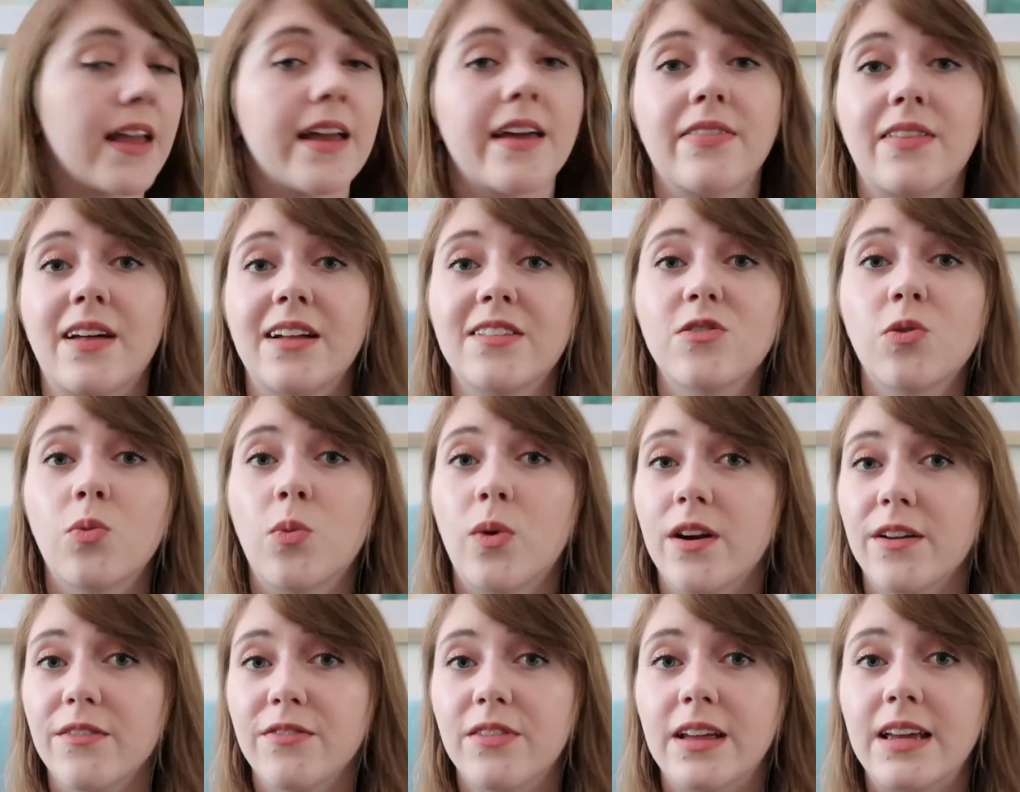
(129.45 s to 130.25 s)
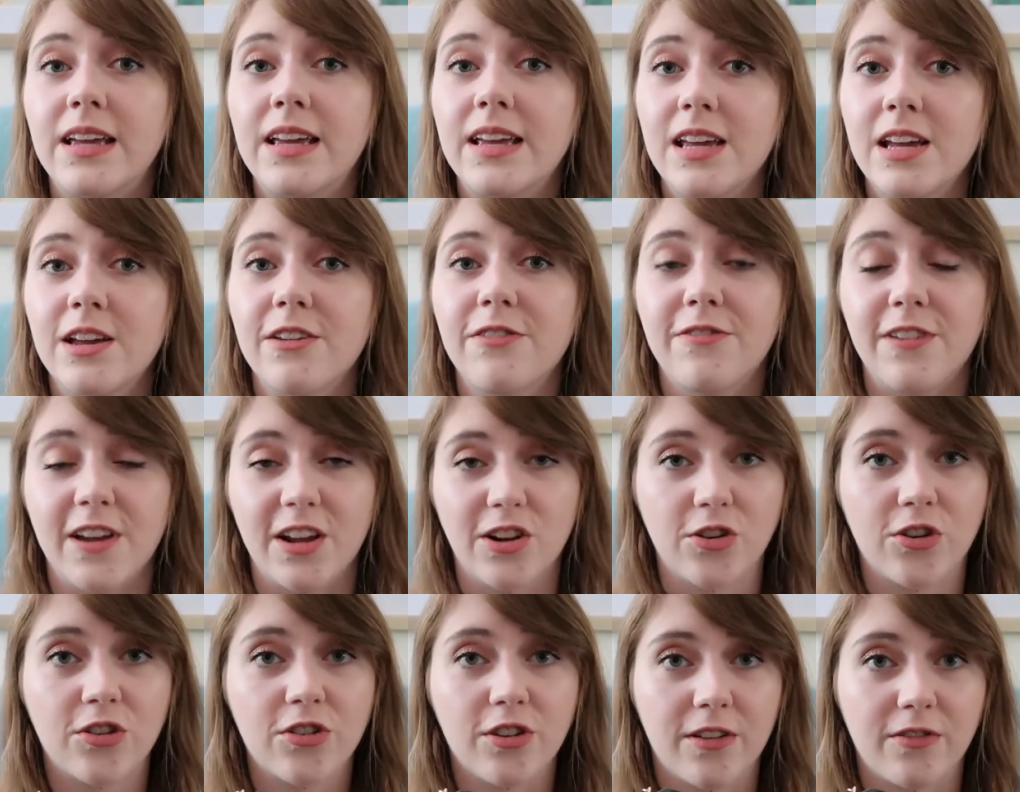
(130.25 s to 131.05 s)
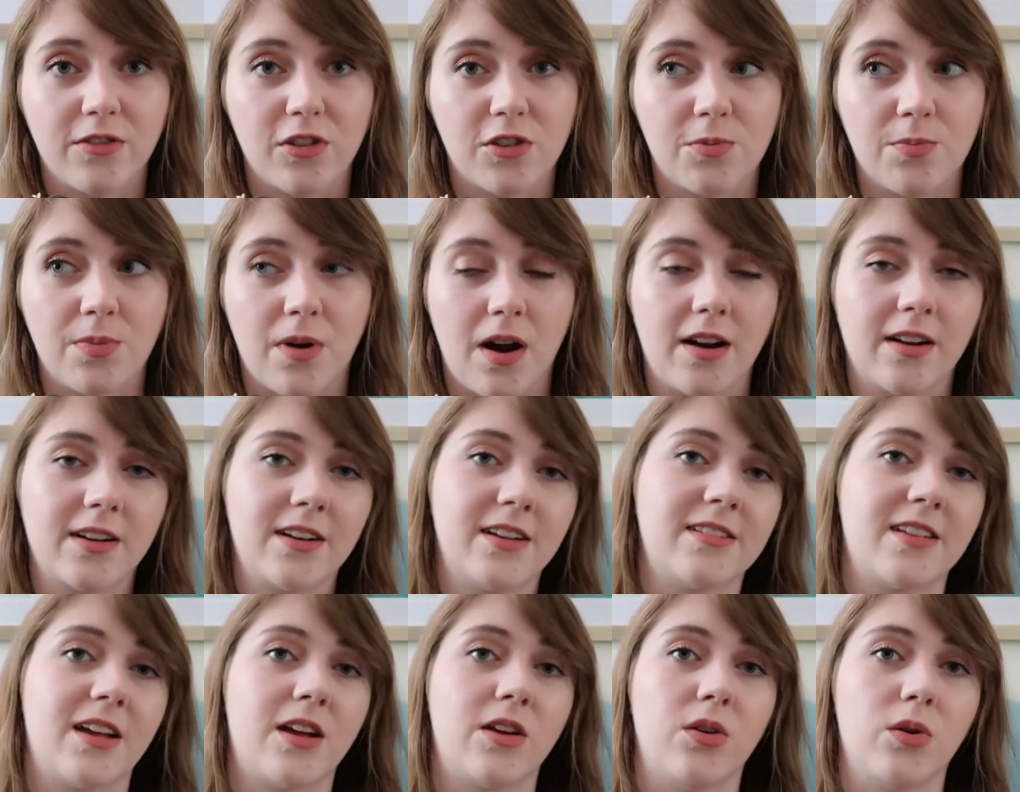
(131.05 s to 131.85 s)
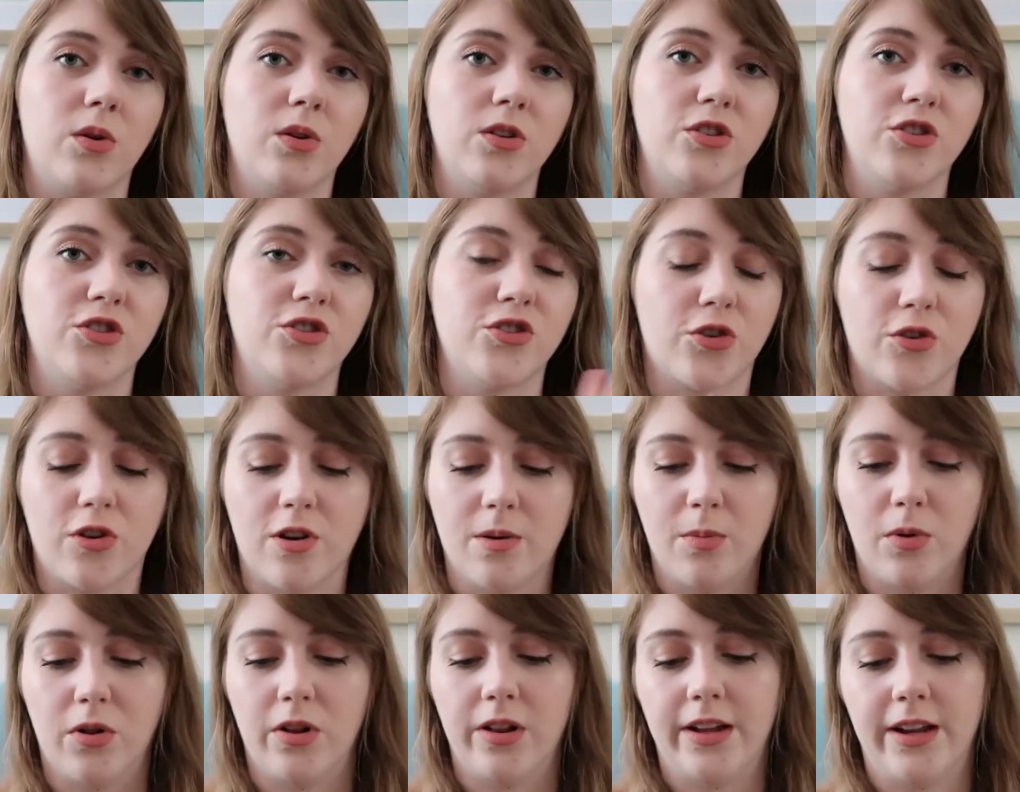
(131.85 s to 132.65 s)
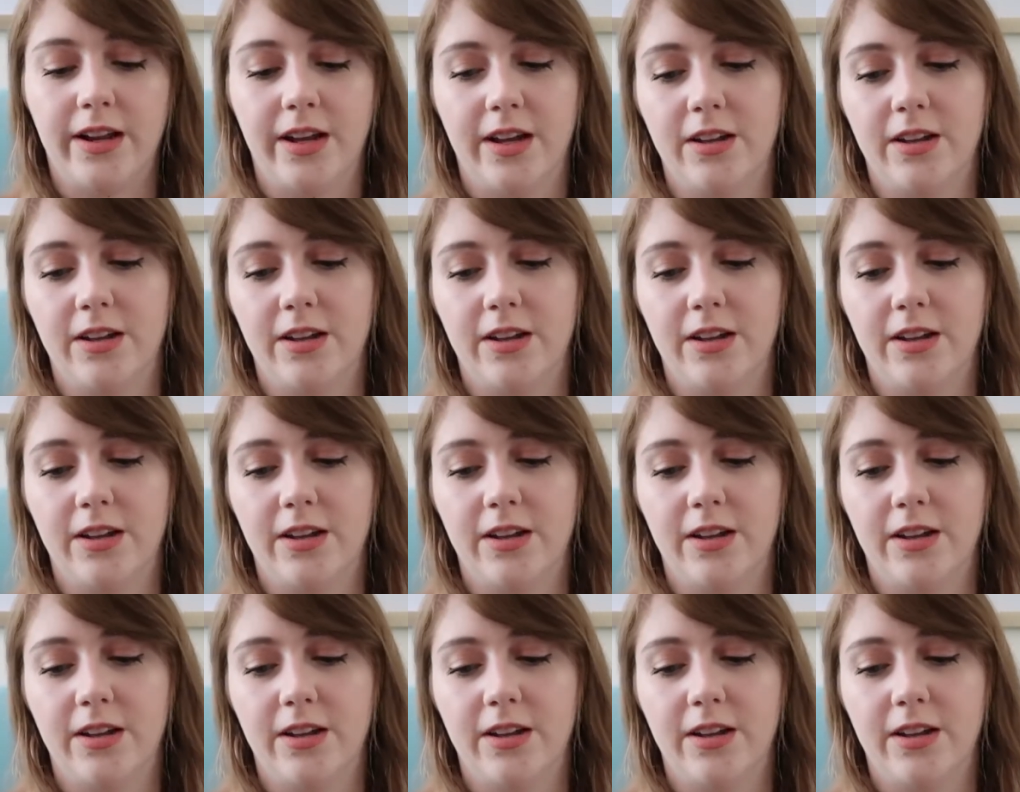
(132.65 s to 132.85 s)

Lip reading: And that's one of the key features of this product, is how durable it